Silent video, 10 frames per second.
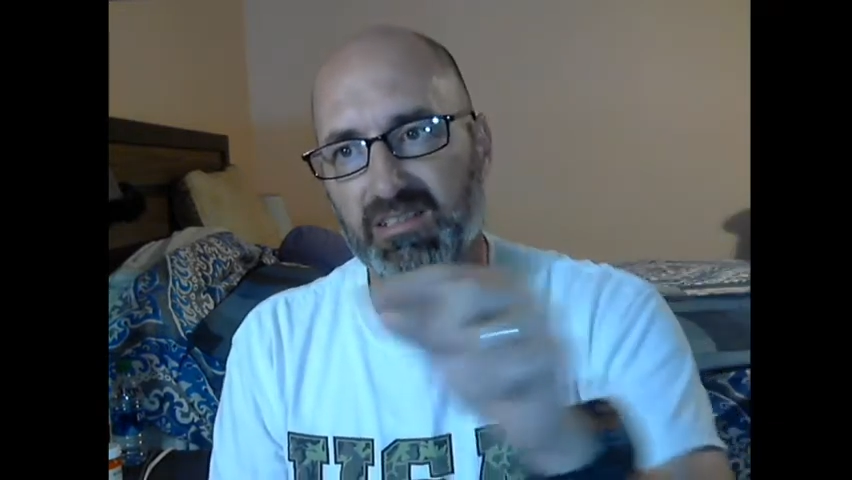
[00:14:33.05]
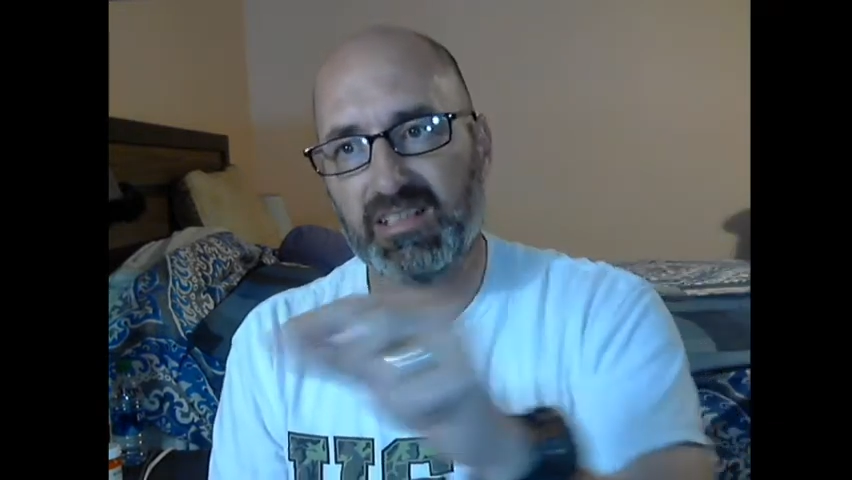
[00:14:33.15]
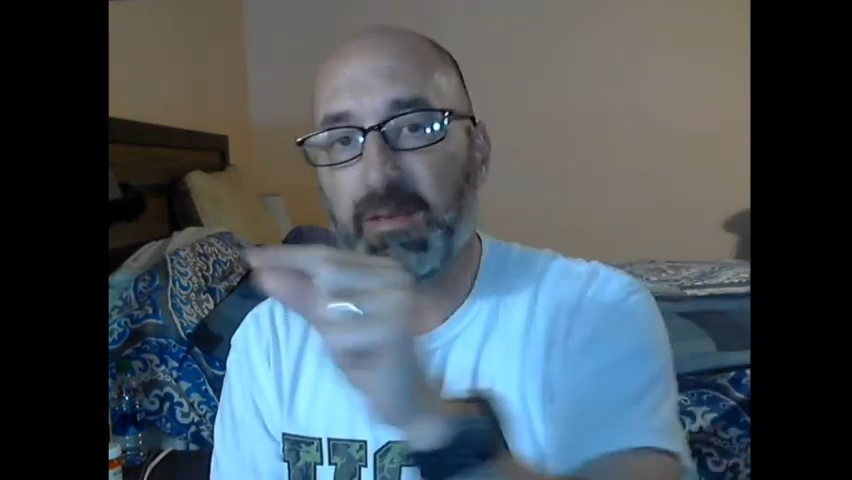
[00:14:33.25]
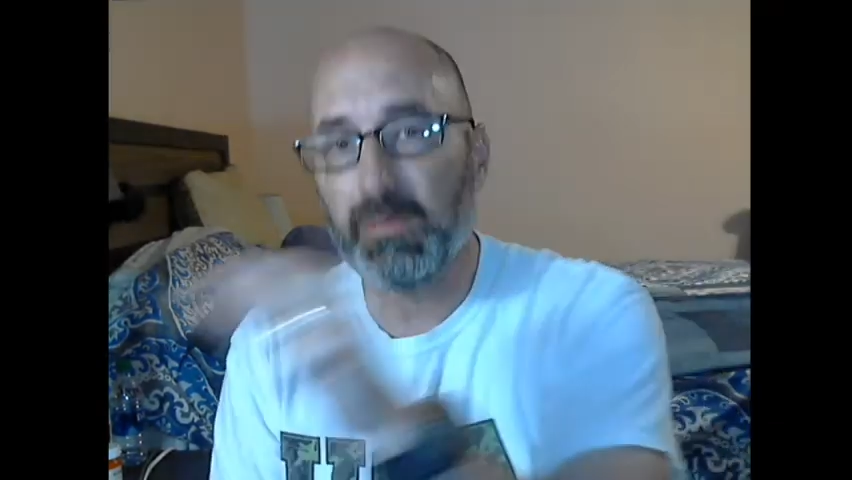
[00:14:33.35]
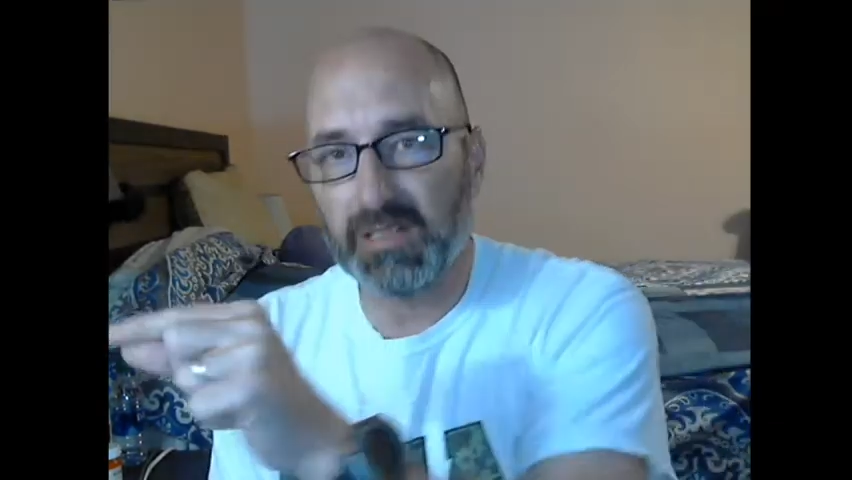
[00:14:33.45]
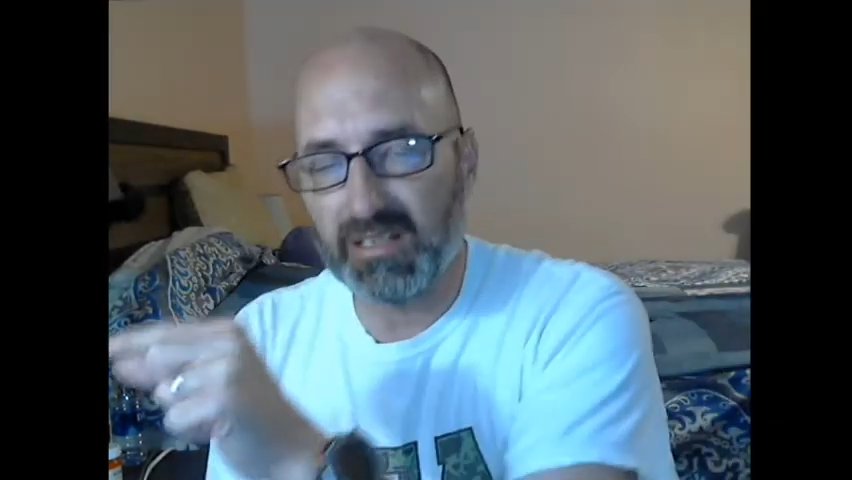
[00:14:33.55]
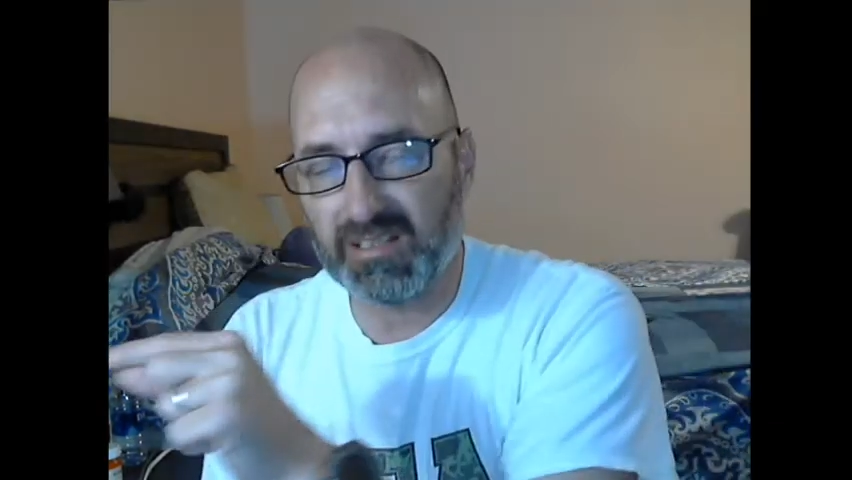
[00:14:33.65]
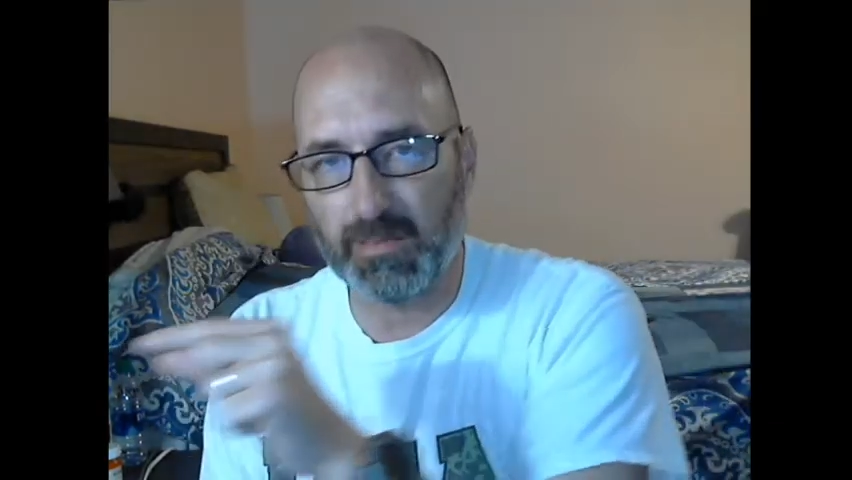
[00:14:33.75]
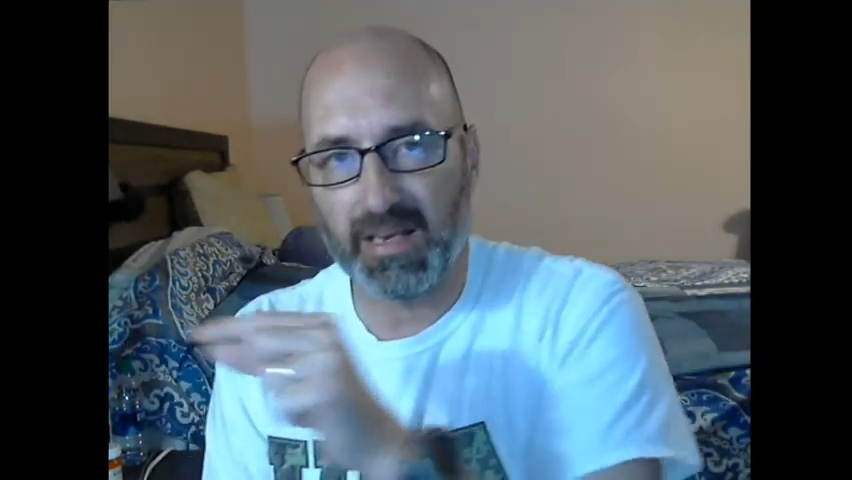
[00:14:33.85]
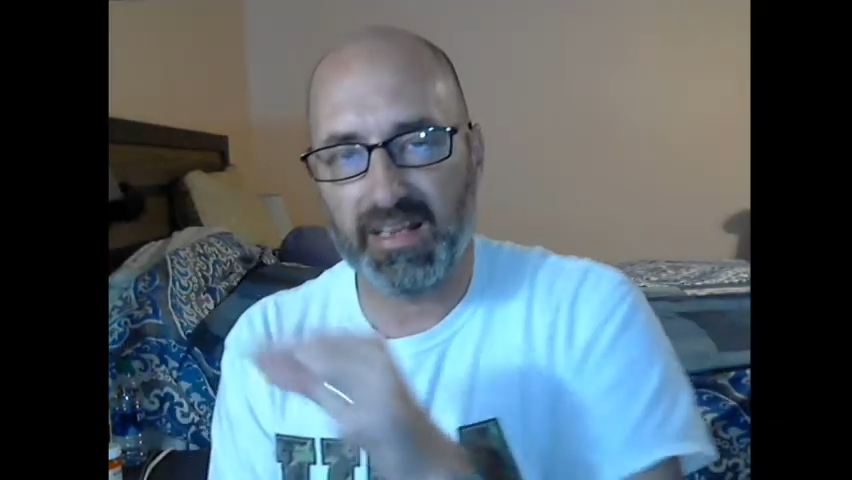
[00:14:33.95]
labeling
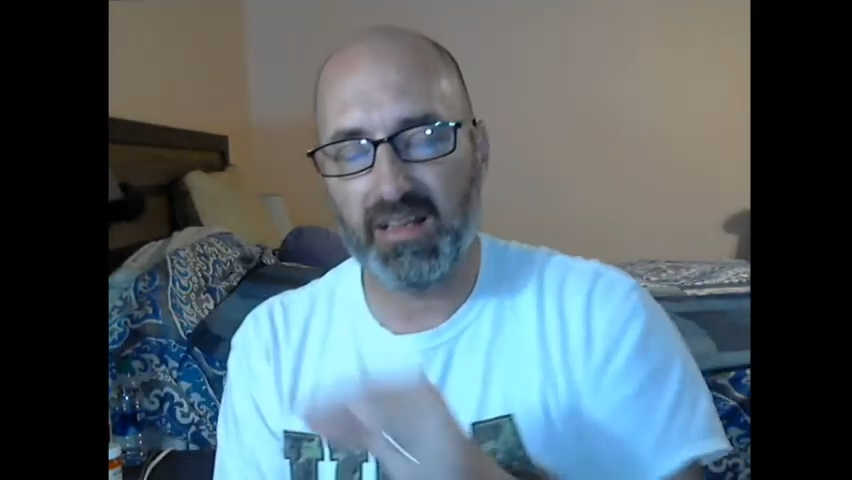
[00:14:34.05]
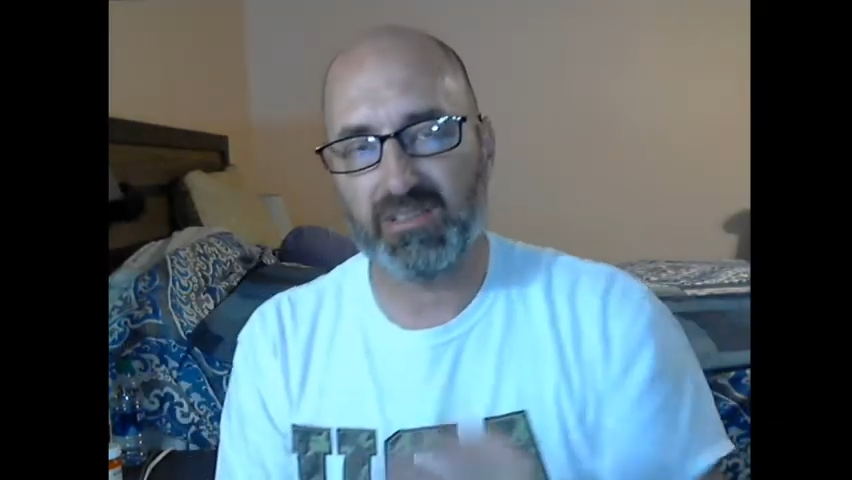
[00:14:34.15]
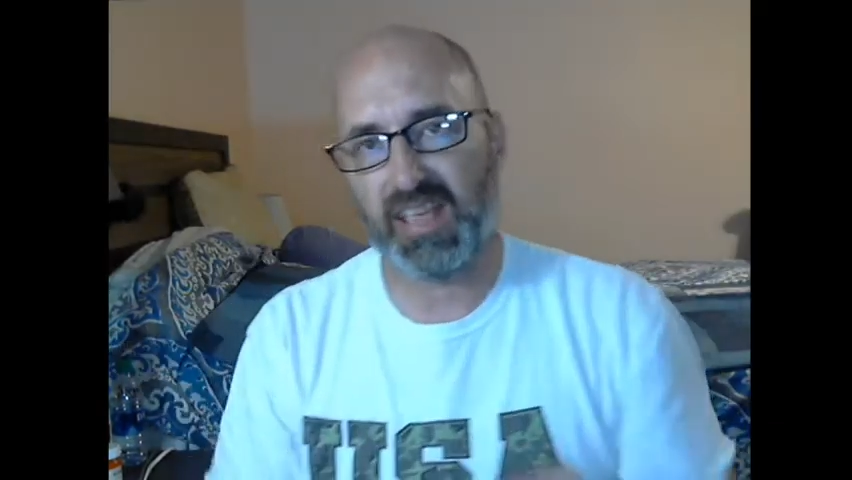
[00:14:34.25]
somebody else